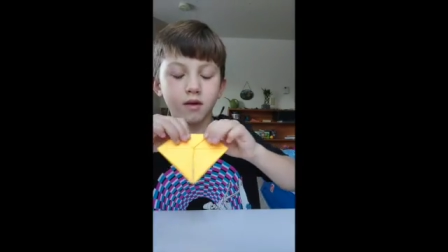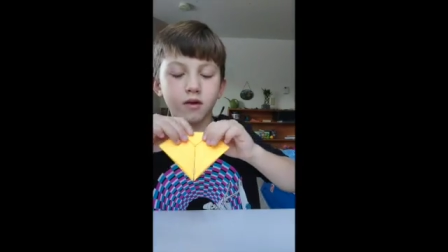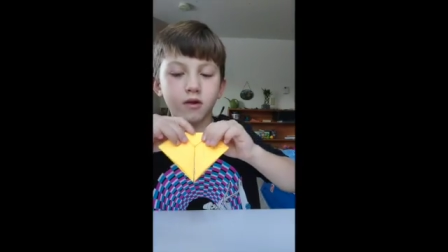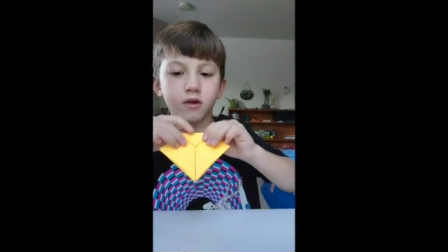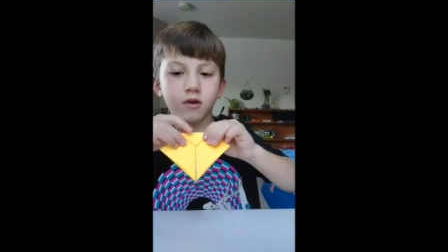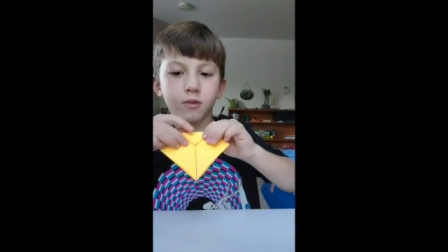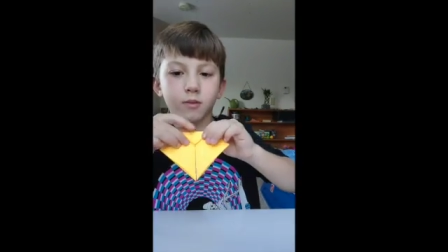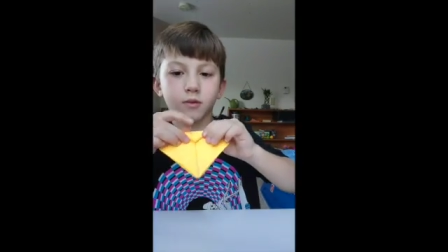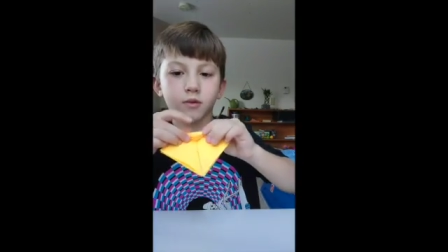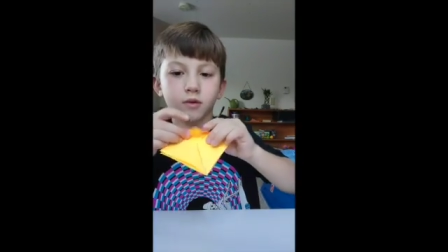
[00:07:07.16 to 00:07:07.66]

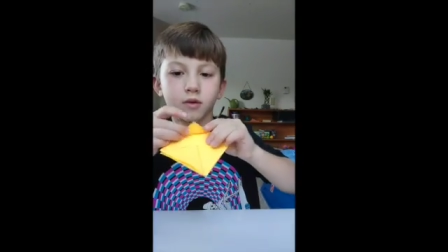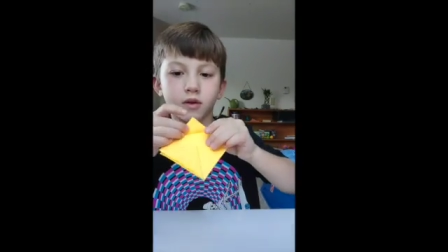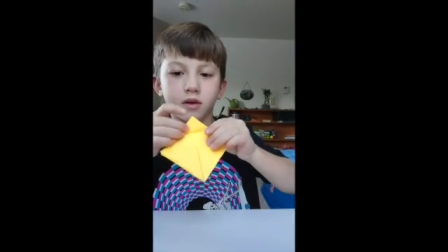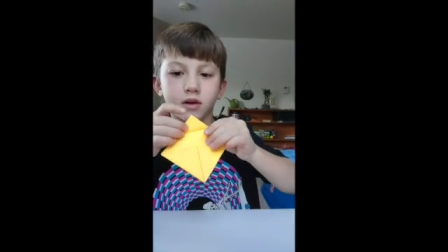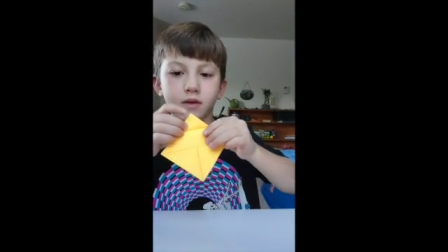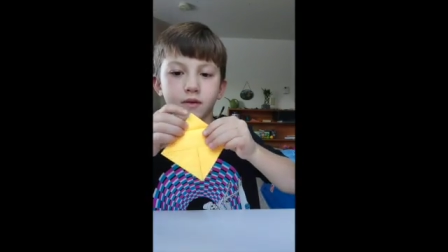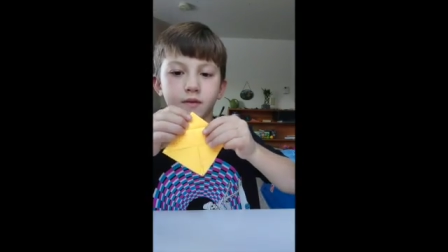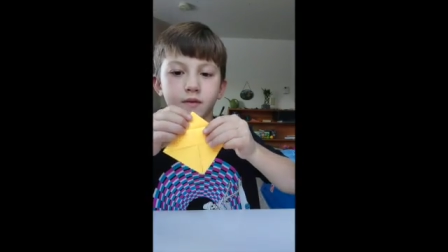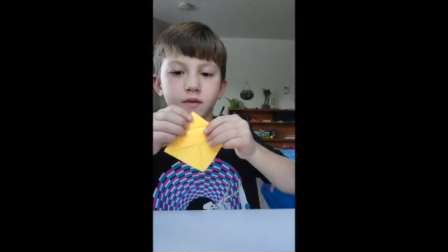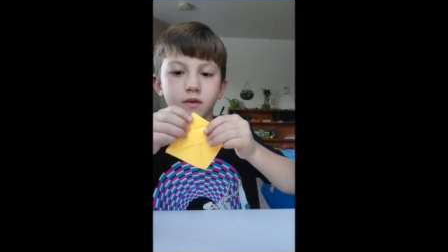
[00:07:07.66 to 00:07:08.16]
I'm going to
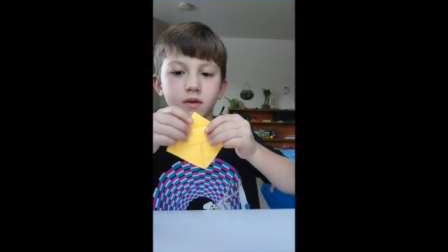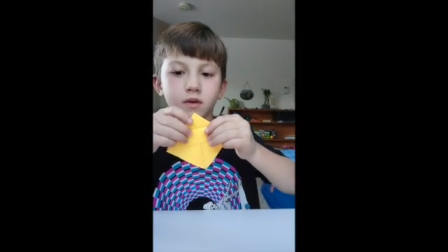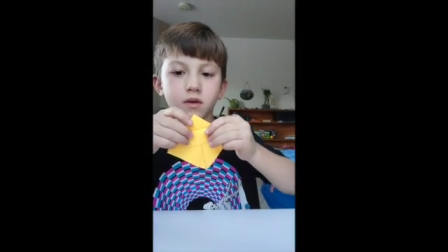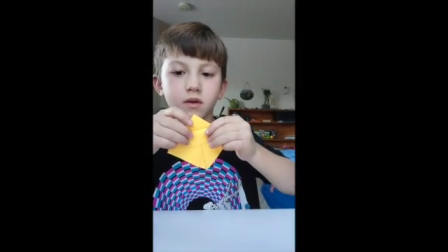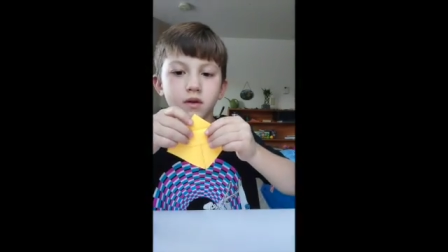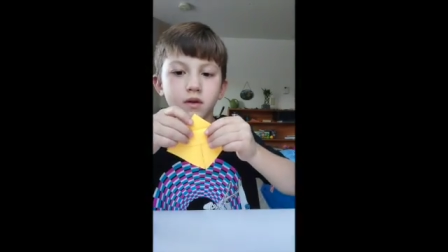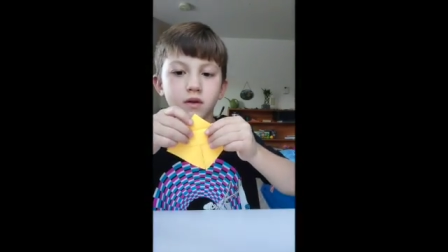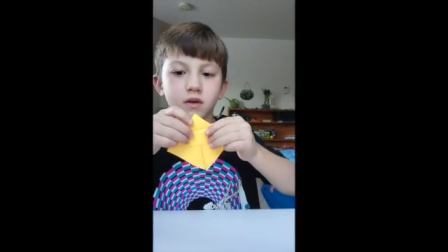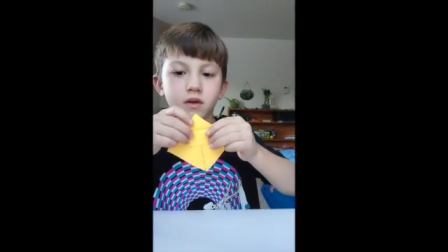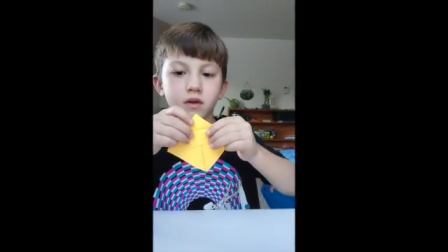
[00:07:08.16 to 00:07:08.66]

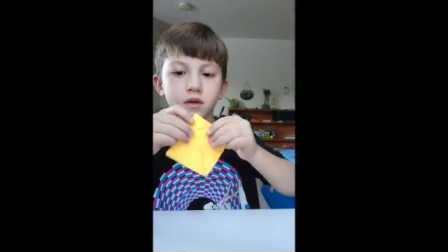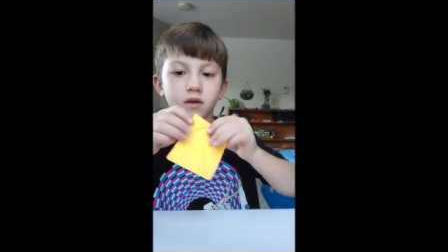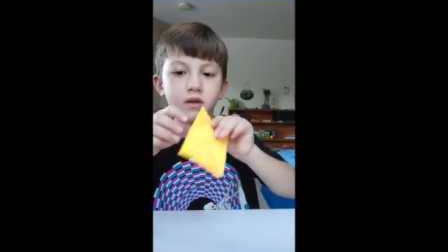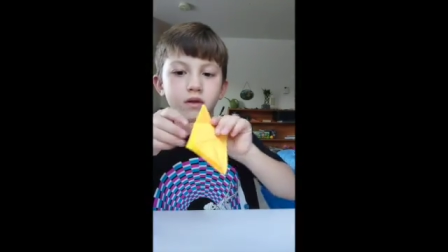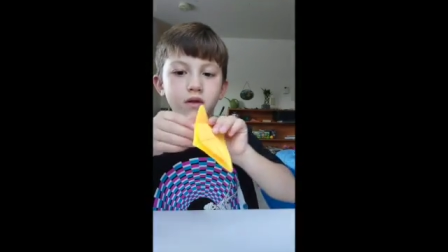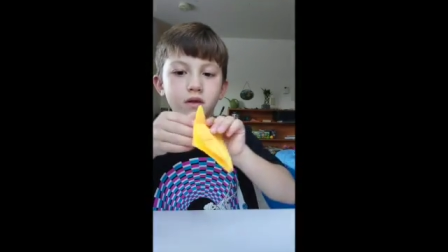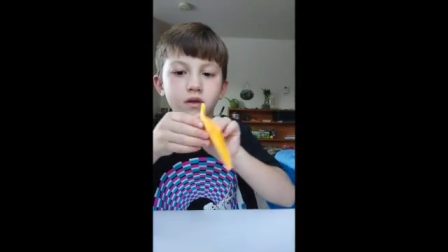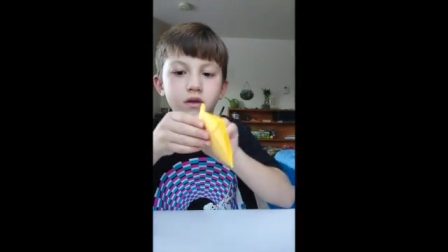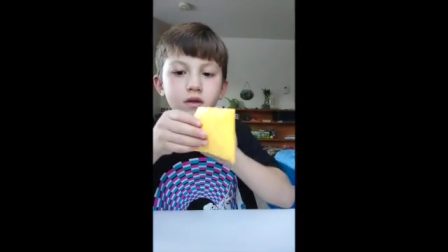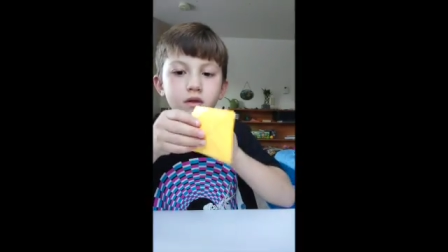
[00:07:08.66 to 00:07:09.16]
unfold,
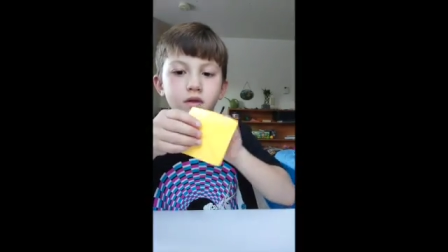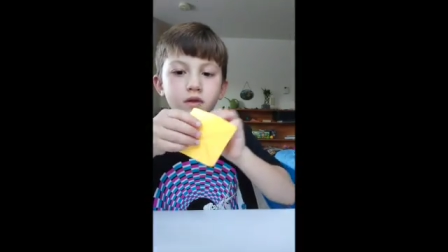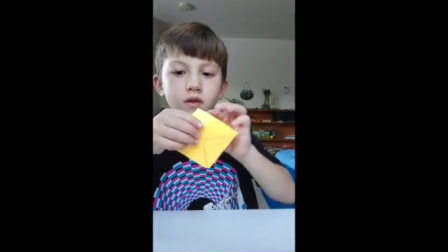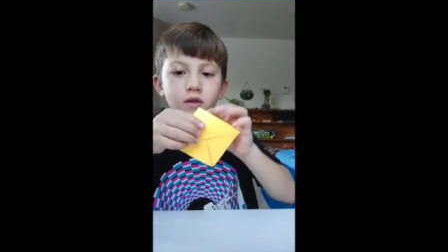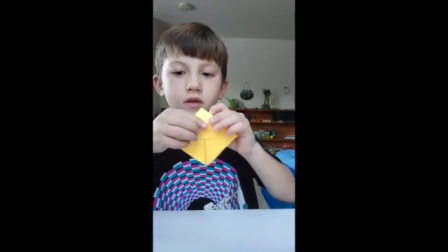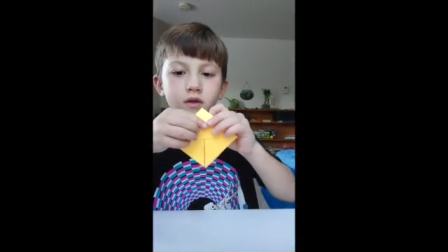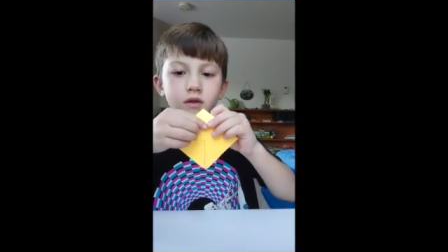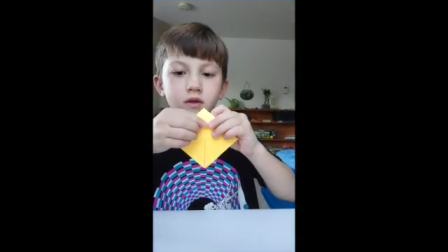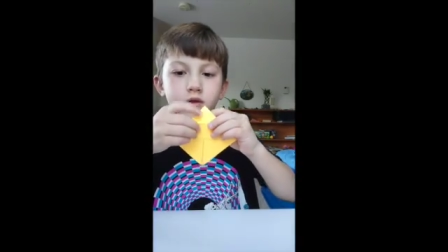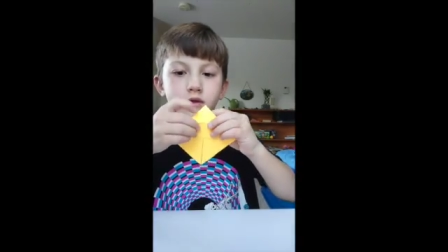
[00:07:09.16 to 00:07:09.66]

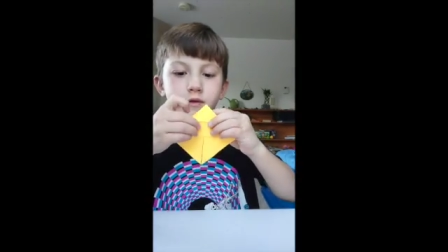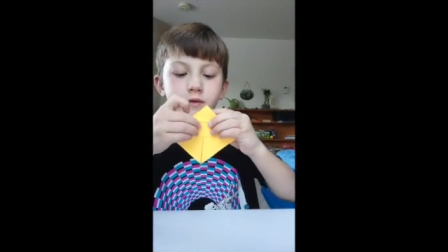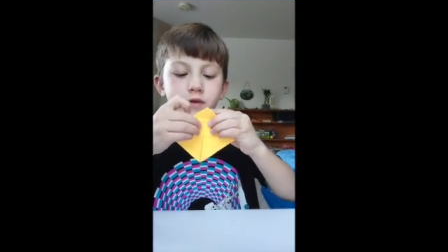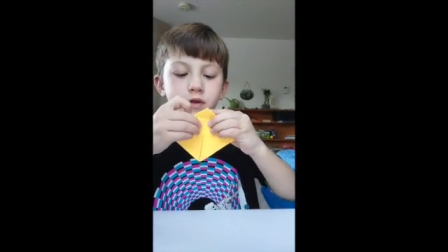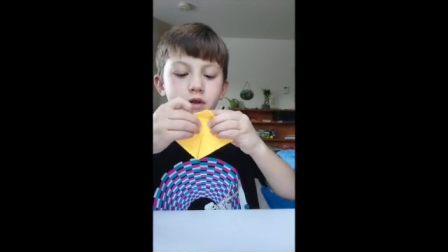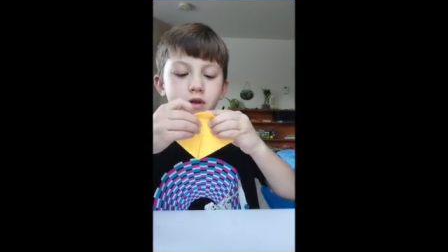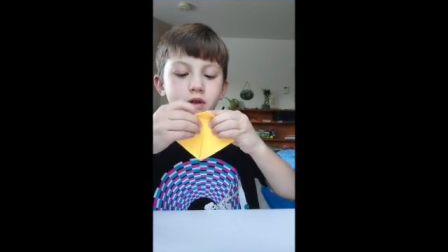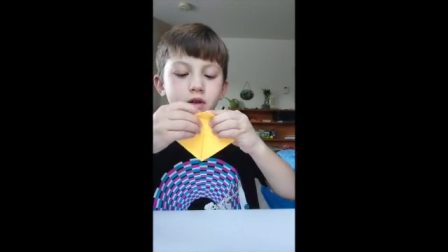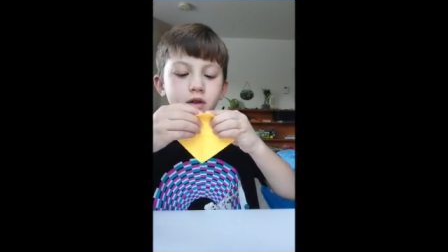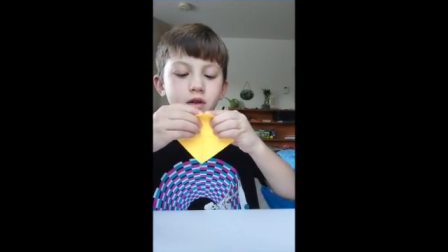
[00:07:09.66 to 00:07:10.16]
turn it
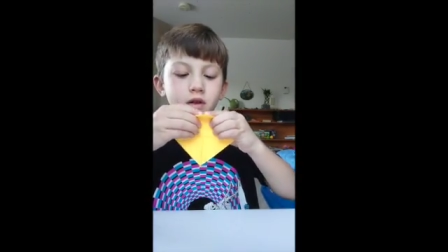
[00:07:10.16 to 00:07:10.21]
over,